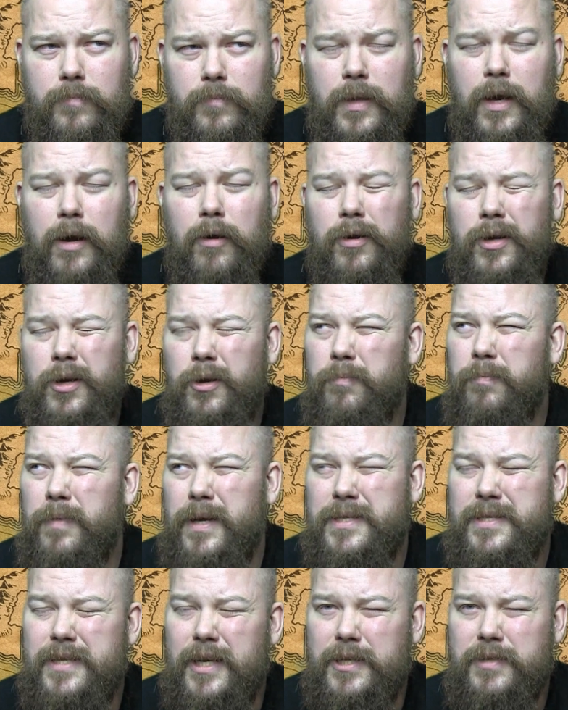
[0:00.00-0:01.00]
No, it couldn't
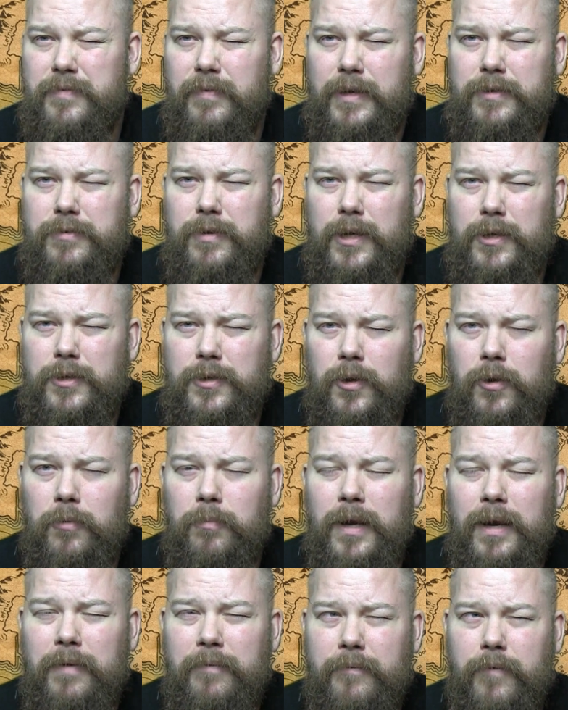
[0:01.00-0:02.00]
be 6 victory. It
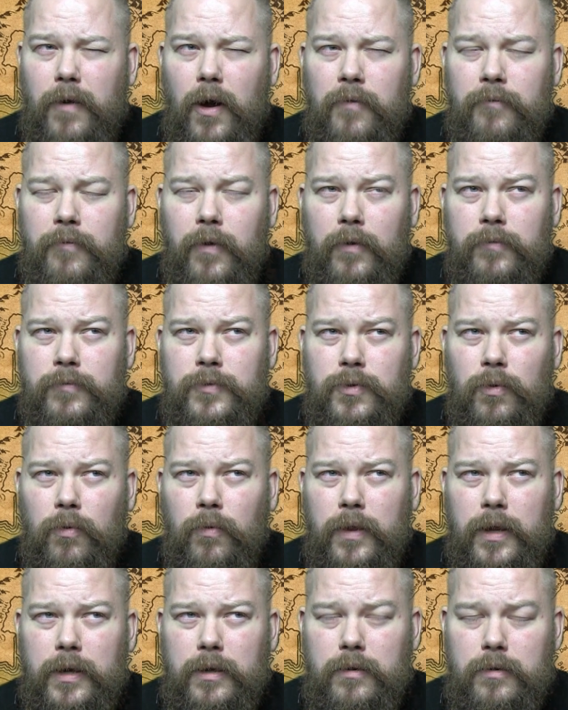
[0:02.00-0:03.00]
could be 5-5
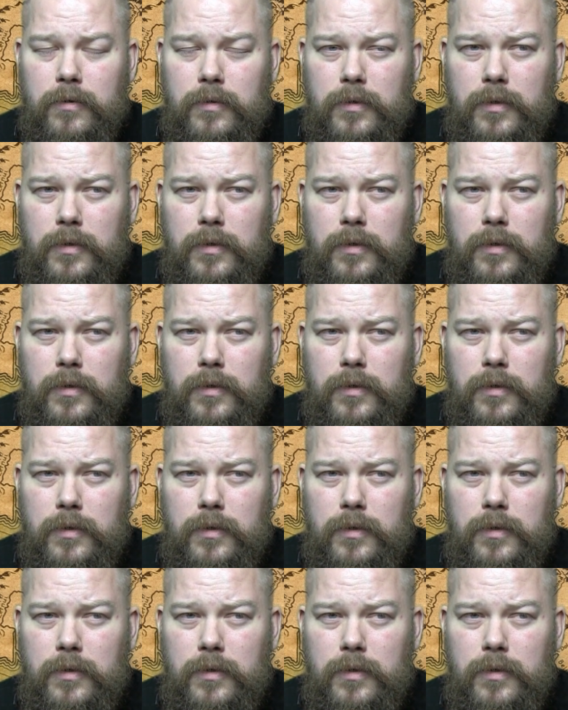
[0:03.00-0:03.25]
draw then.